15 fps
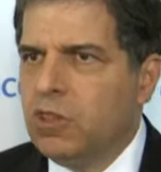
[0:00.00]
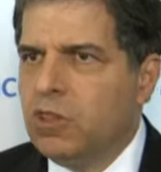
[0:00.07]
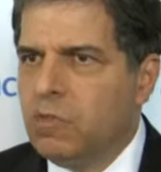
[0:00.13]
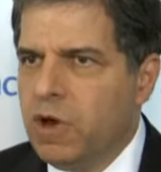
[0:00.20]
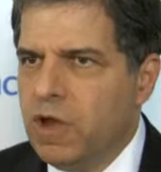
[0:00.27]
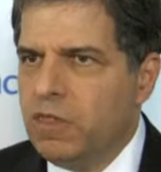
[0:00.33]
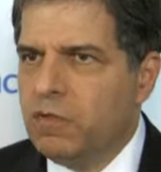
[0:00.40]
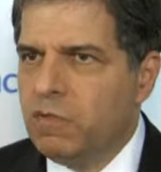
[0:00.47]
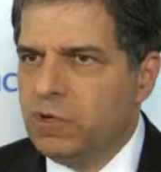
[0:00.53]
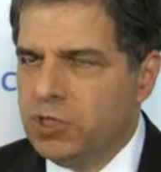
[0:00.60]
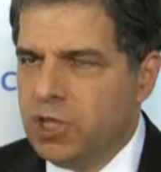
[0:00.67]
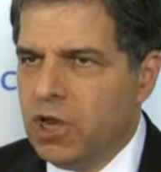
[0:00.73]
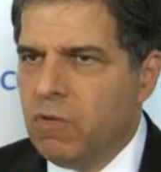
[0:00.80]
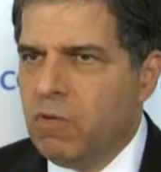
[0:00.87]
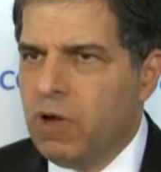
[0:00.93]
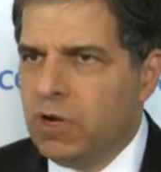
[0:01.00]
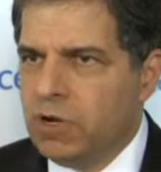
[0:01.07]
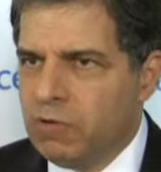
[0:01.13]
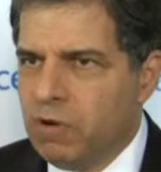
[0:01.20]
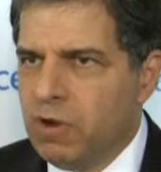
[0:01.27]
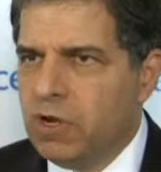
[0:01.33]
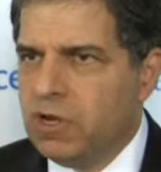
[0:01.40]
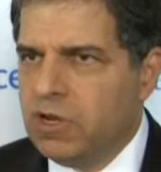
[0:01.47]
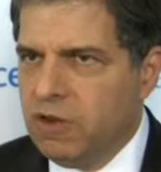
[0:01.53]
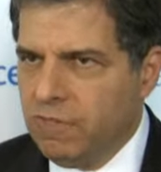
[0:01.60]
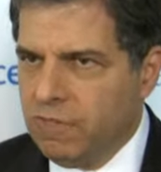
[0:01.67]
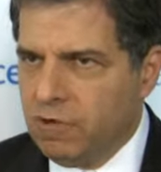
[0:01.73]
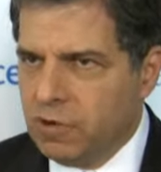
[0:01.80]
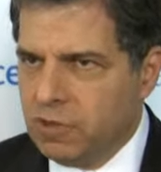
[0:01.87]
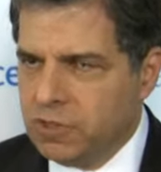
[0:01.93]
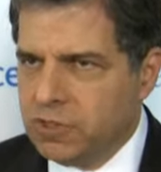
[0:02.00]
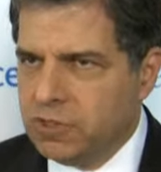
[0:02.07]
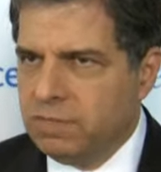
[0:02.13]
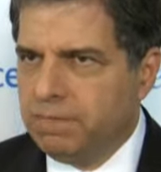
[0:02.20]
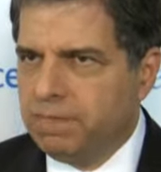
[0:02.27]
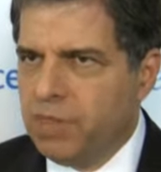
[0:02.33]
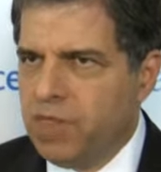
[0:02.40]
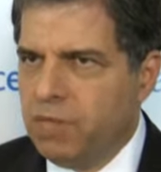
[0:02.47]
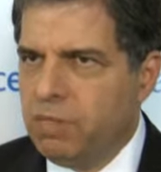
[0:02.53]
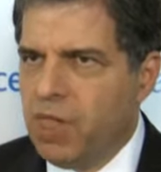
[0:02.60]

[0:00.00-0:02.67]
The way the Regeneron drug differs, it